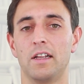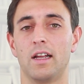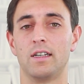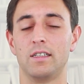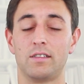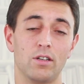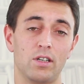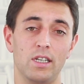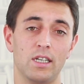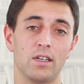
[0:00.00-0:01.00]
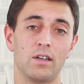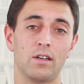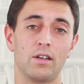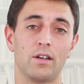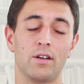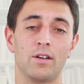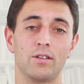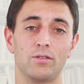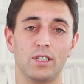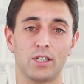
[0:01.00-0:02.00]
And it's not legal
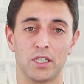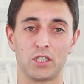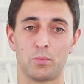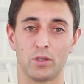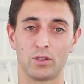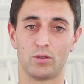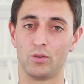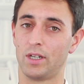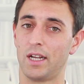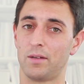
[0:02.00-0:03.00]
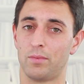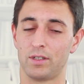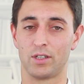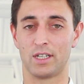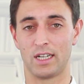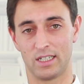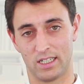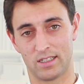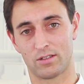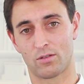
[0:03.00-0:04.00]
to take an expert to do that, but again,
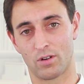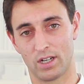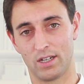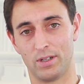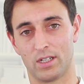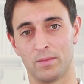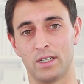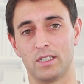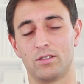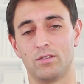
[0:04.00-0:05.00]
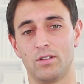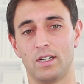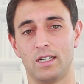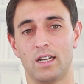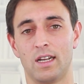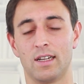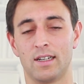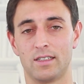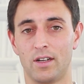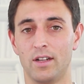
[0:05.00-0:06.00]
it's strongly recommended to do it like
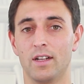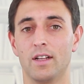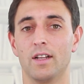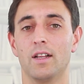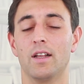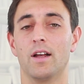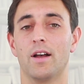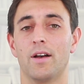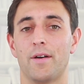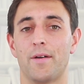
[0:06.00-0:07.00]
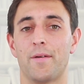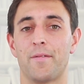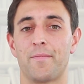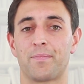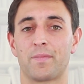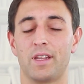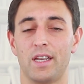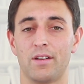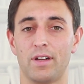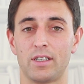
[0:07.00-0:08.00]
that.
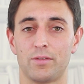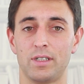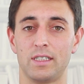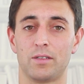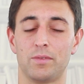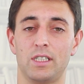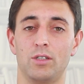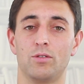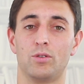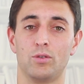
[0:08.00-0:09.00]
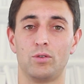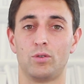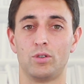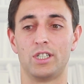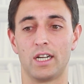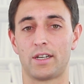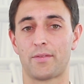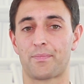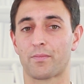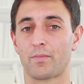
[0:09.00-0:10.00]
The inventory is something you do to
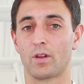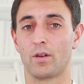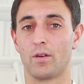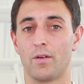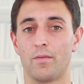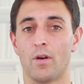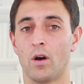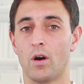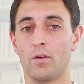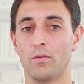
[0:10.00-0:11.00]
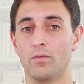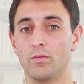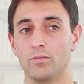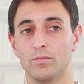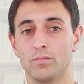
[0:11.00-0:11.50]
check how